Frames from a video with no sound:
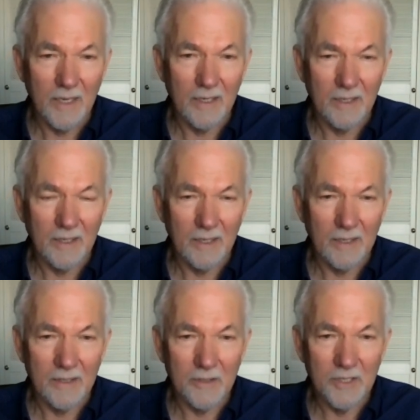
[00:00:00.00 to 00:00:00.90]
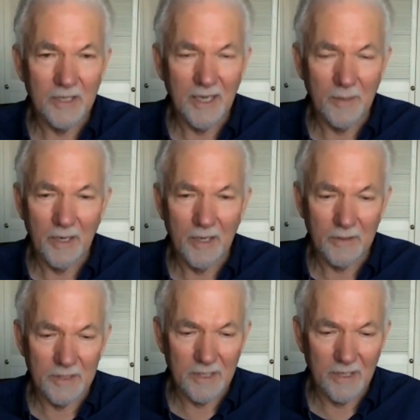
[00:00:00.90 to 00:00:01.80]
and she came out
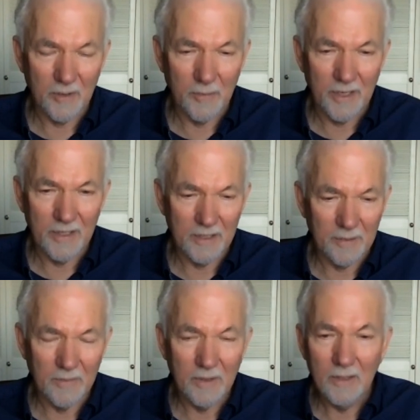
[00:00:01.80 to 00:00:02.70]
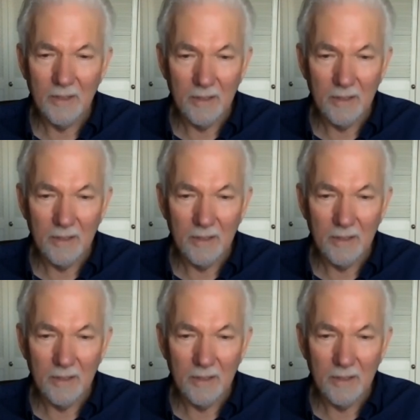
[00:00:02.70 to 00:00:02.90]
of the psychomantium